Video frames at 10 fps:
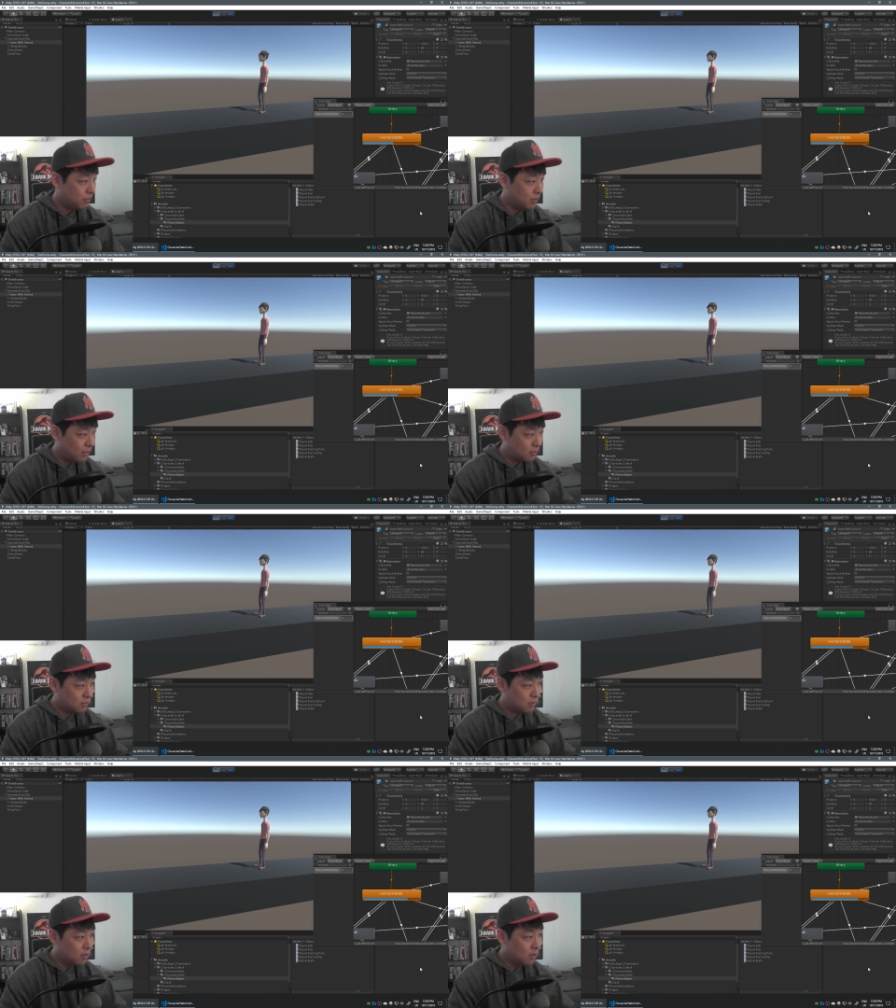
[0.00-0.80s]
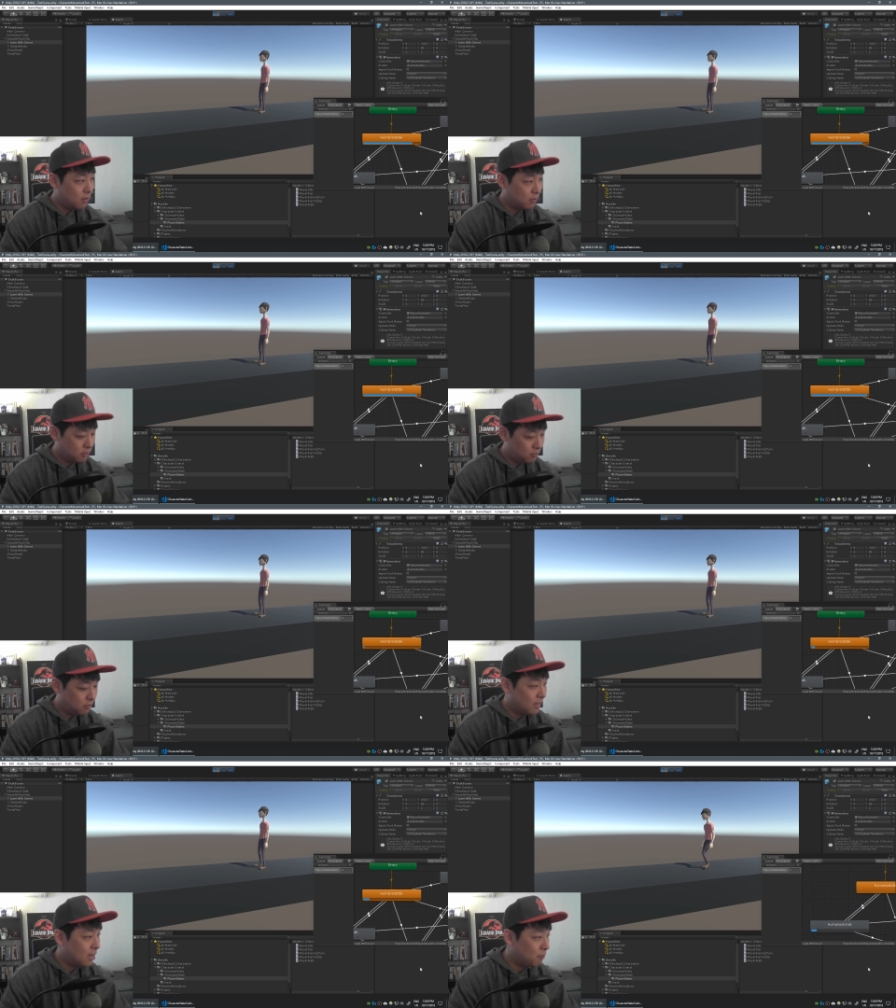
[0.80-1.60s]
It takes a
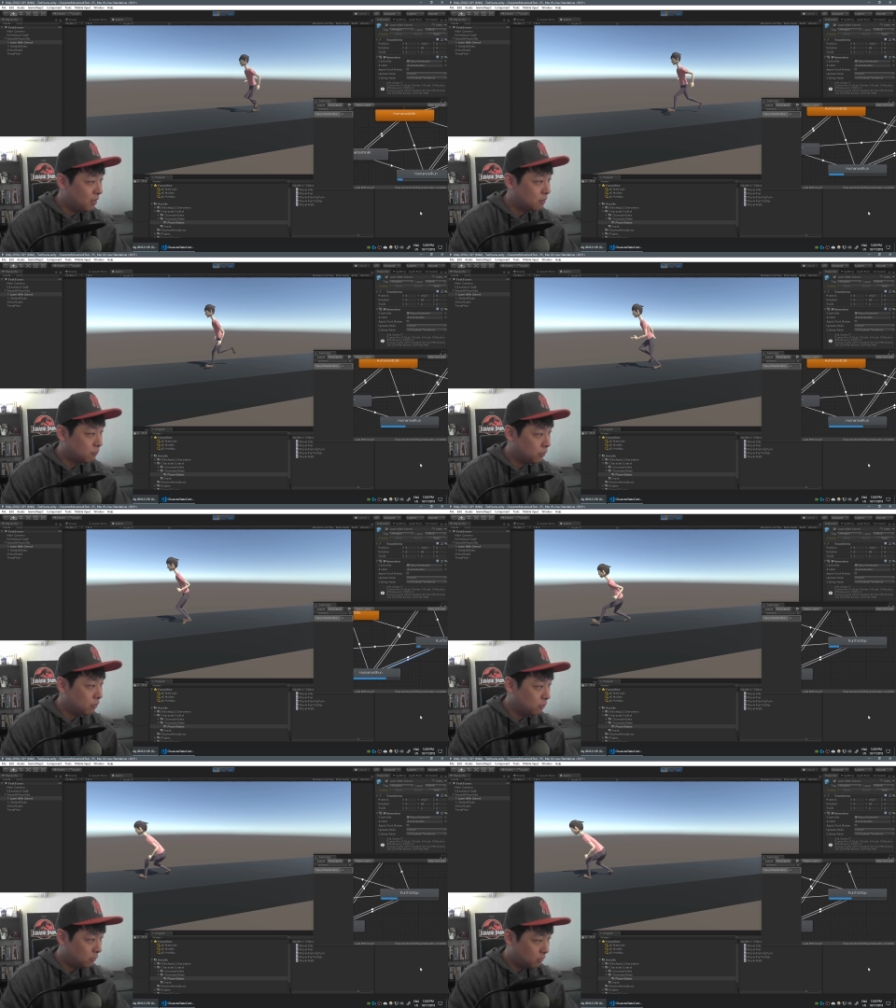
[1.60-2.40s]
certain animation for you